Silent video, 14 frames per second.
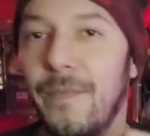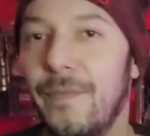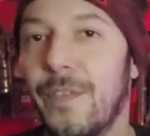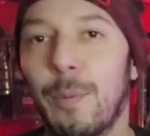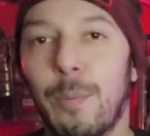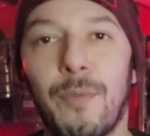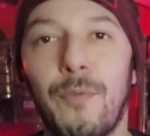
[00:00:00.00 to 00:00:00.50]

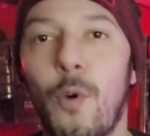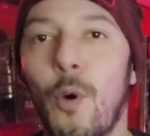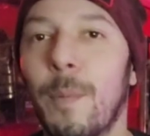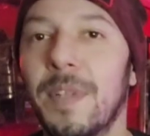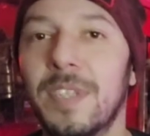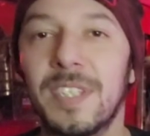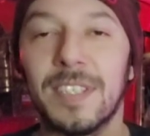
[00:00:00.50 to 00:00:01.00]
the
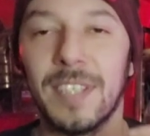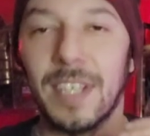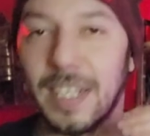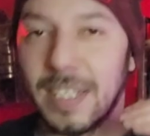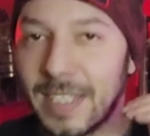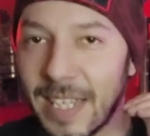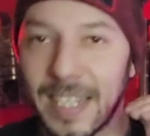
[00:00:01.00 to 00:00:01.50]
performances like
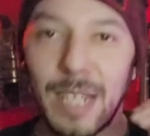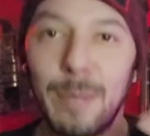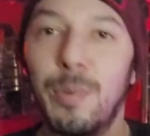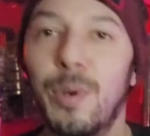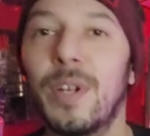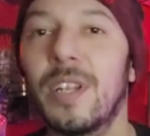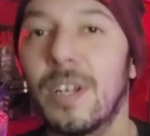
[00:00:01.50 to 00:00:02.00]
i said they
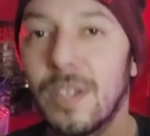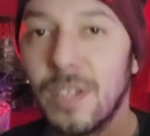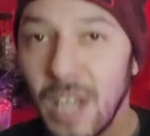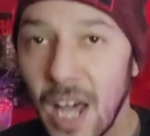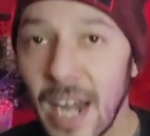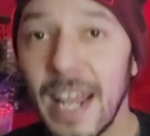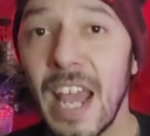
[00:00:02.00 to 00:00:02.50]
put in a
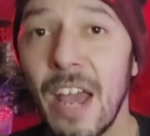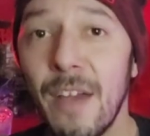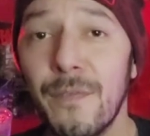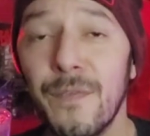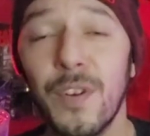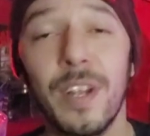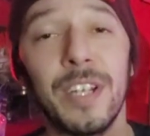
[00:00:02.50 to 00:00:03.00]
lot of
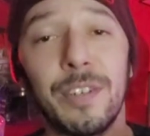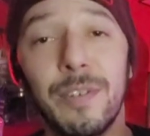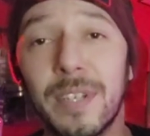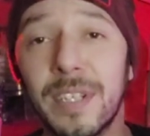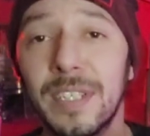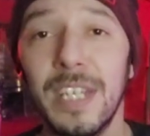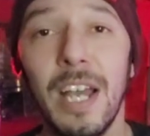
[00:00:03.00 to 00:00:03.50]
effort and you
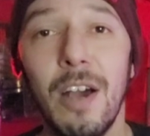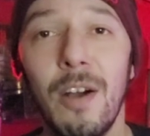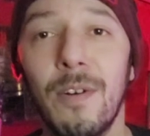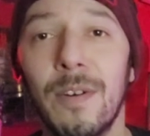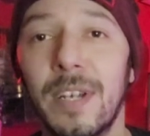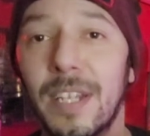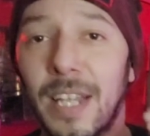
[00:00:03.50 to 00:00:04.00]
can
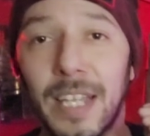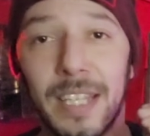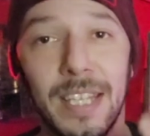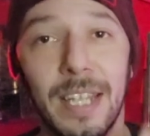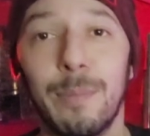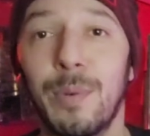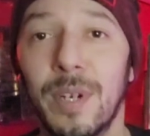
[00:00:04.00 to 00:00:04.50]
tell like
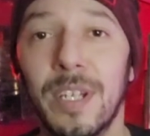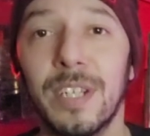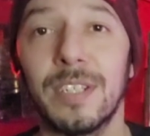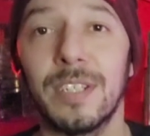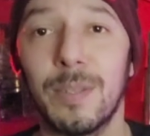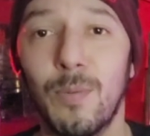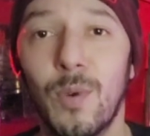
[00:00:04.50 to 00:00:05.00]
they put
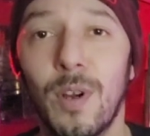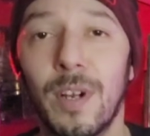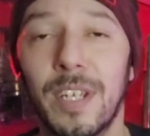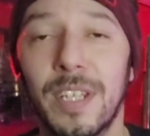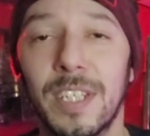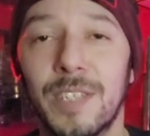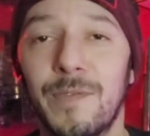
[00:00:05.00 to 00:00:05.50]
in some work
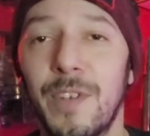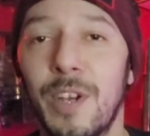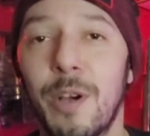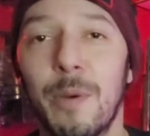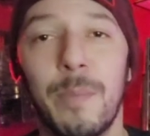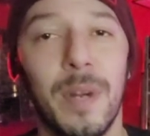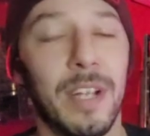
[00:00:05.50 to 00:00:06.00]
in this
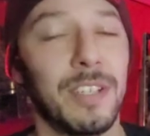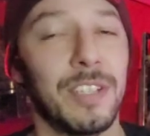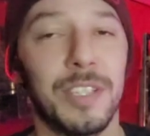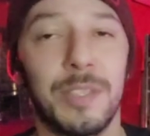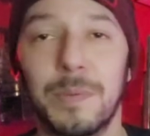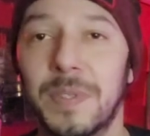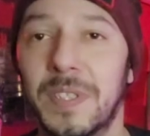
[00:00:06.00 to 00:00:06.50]
film but i
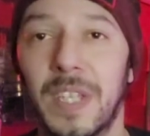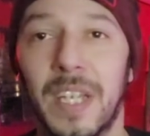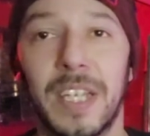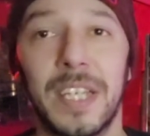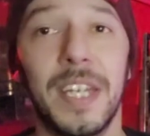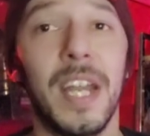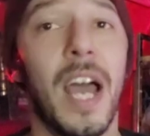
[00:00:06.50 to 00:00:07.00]
just was
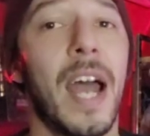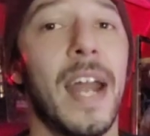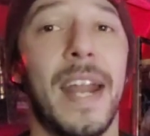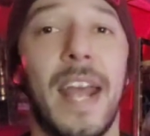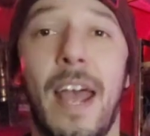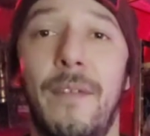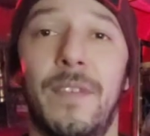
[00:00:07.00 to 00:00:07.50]
like not
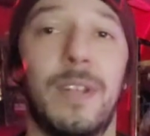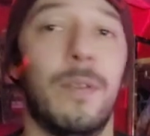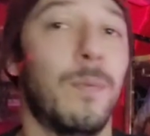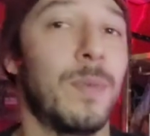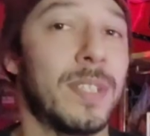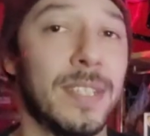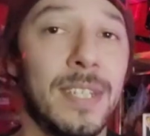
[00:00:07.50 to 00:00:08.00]
having it
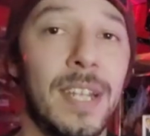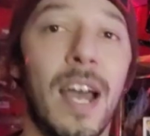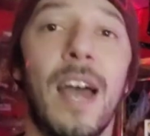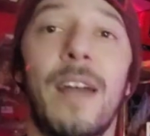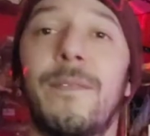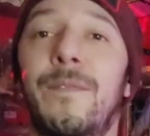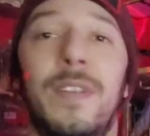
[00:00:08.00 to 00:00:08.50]
was
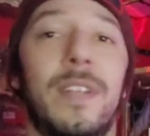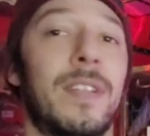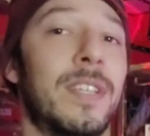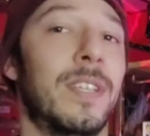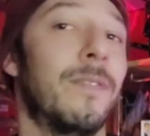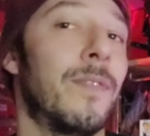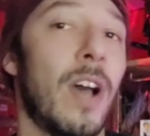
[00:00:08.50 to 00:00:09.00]
not
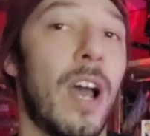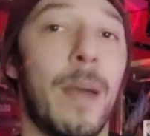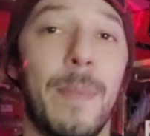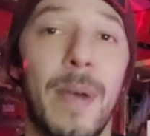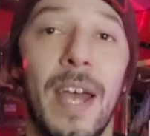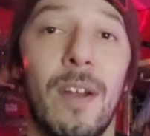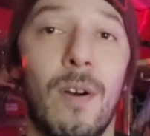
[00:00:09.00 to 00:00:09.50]
feeling the vibe
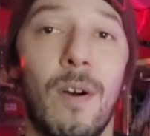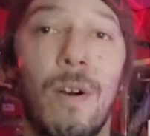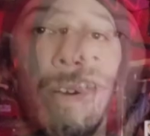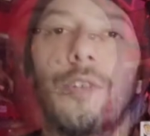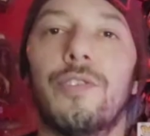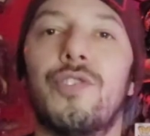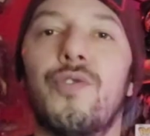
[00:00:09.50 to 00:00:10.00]
at all
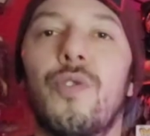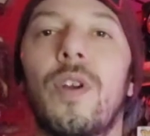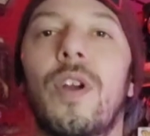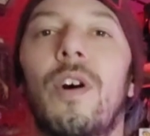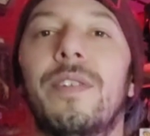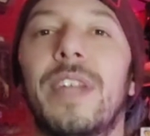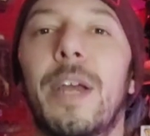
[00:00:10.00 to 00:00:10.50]
so
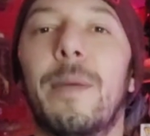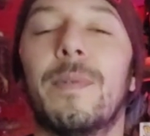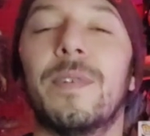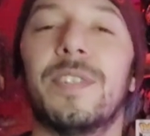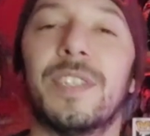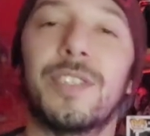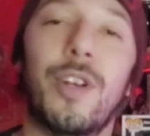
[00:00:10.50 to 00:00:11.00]
destroy all
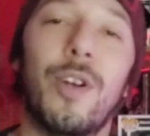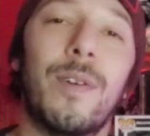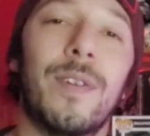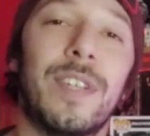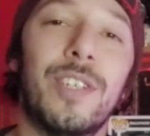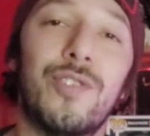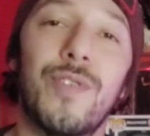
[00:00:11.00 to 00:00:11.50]
neighbors is
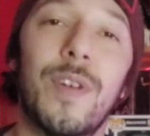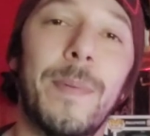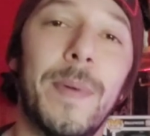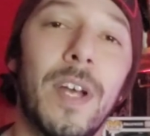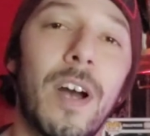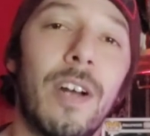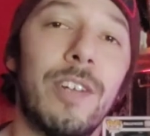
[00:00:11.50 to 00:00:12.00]
currently
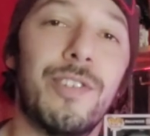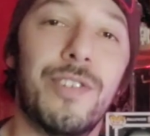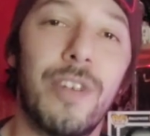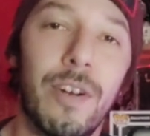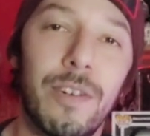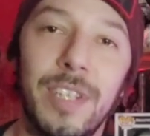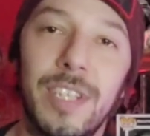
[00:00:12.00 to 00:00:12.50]
streaming on
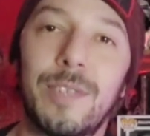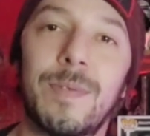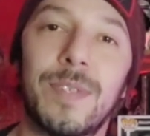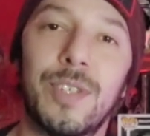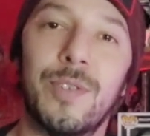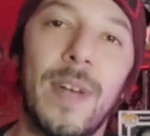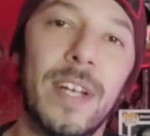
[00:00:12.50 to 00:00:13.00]
Shudder this
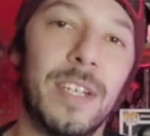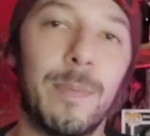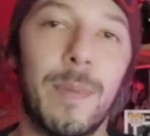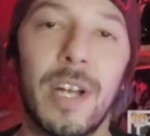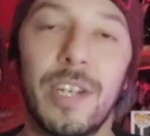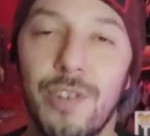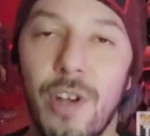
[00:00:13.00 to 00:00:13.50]
one's directed
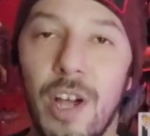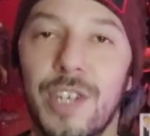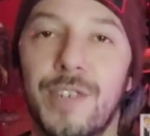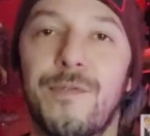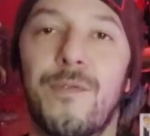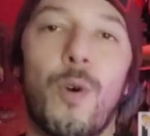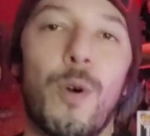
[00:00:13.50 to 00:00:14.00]
by
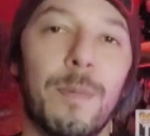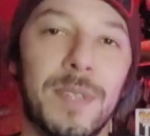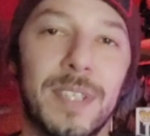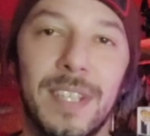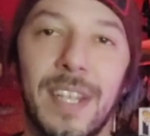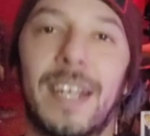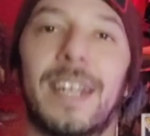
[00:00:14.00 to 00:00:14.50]
josh forbes
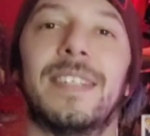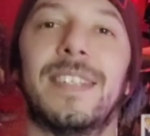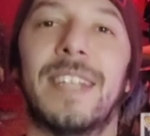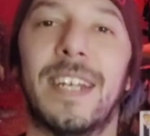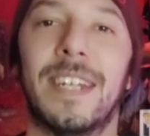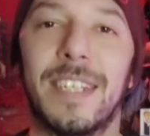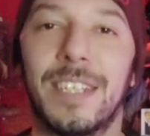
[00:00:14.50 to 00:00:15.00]
and like i
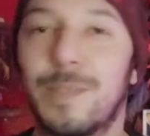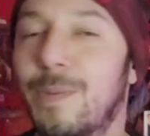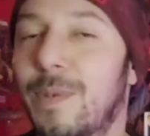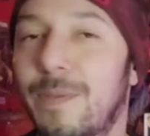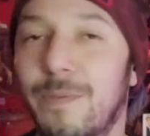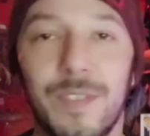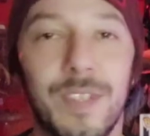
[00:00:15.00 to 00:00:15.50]
said this
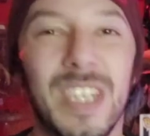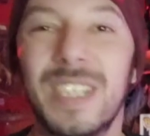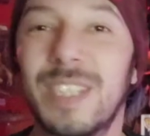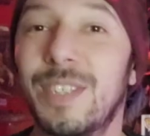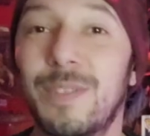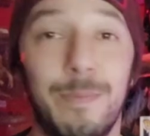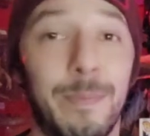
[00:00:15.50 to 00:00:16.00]
one
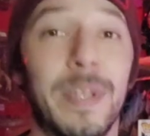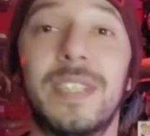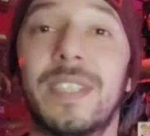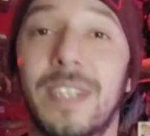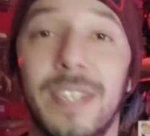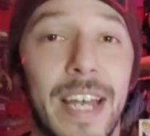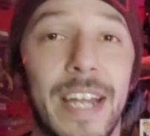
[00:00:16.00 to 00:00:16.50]
just
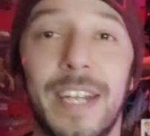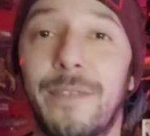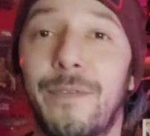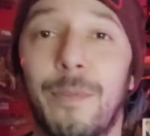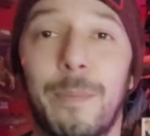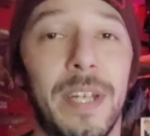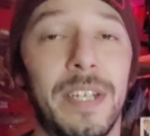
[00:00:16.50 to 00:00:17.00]
missed the landing
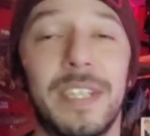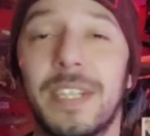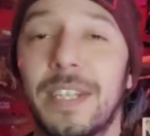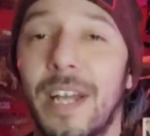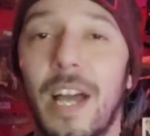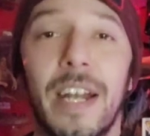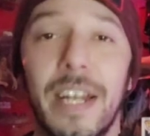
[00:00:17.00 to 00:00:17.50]
for me
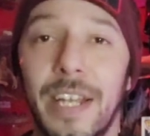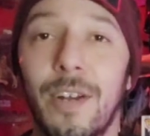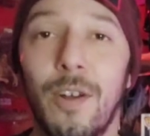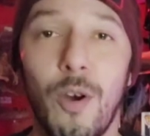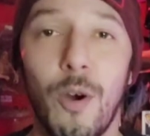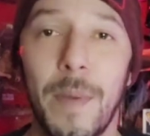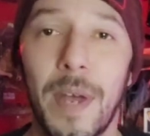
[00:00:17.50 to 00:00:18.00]
did not hit
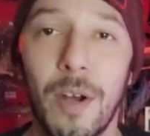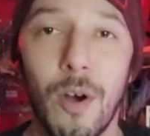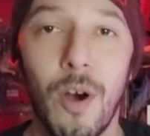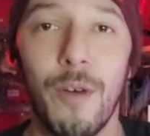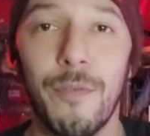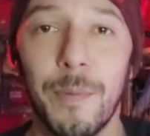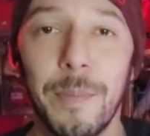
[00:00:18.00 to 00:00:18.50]
home at
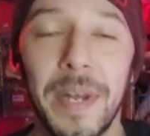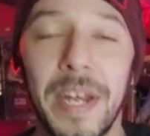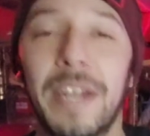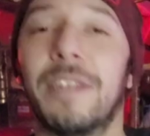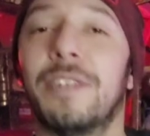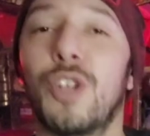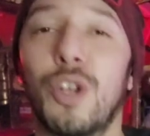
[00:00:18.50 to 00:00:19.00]
all for me
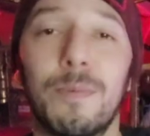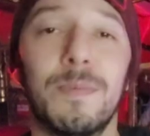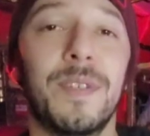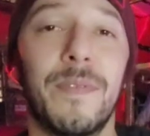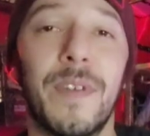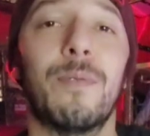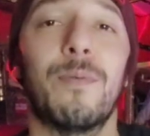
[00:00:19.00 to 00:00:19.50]
and in terms
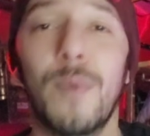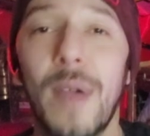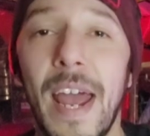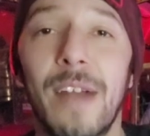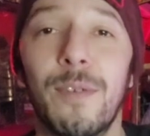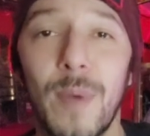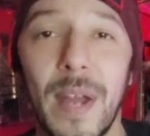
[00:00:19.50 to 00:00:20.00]
of a
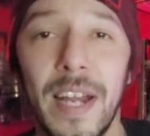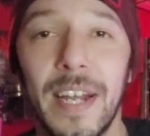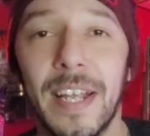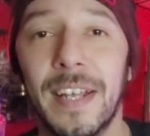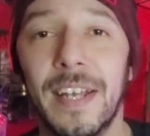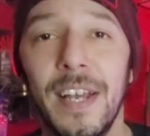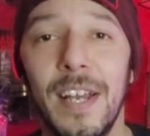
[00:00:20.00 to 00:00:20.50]
rad
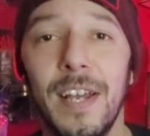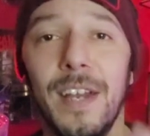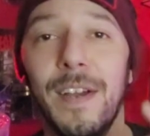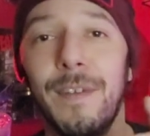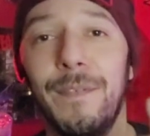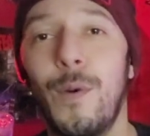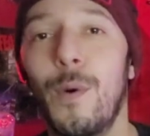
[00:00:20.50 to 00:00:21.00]
rating
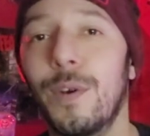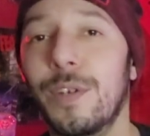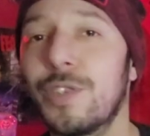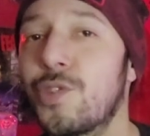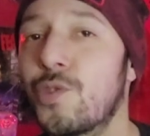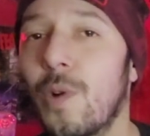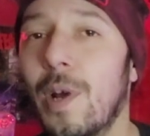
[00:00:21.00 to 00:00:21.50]
for
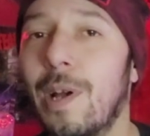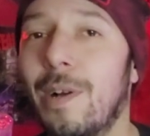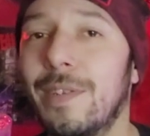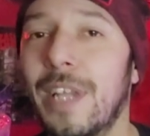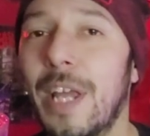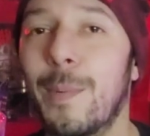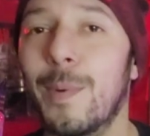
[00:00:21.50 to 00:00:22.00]
Destroy All
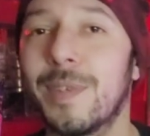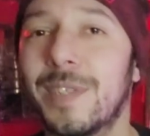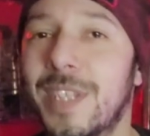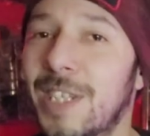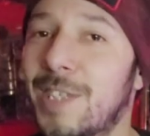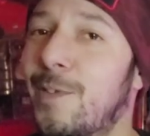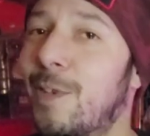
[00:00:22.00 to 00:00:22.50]
Neighbors,
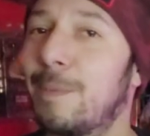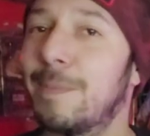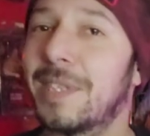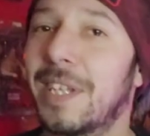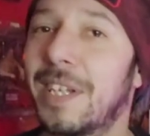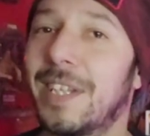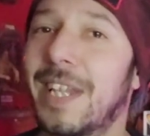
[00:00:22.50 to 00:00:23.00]
this
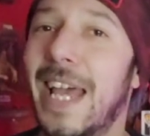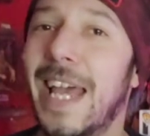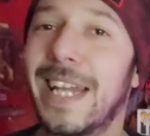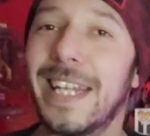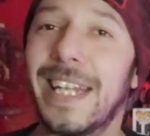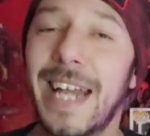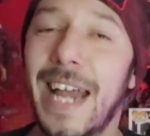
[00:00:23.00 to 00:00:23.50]
film's gonna
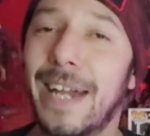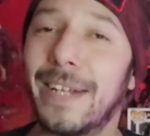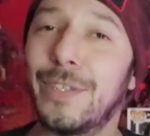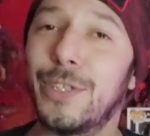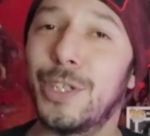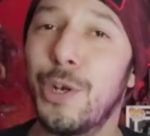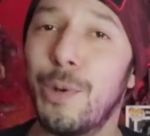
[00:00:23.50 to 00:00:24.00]
land in at a
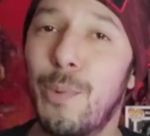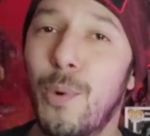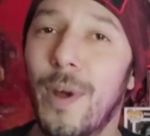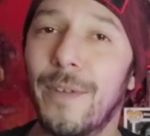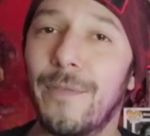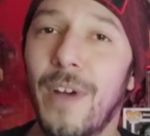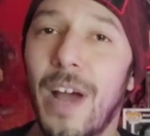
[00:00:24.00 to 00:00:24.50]

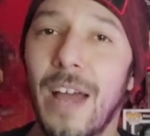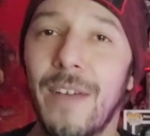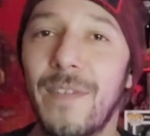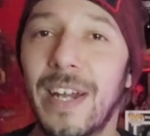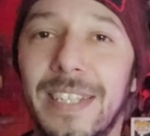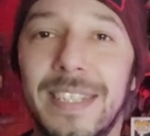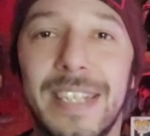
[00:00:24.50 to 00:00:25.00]

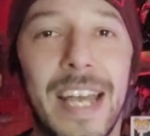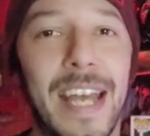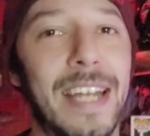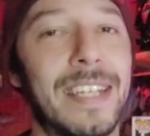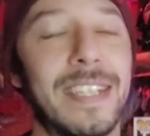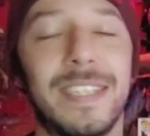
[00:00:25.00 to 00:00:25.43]
2.5 10.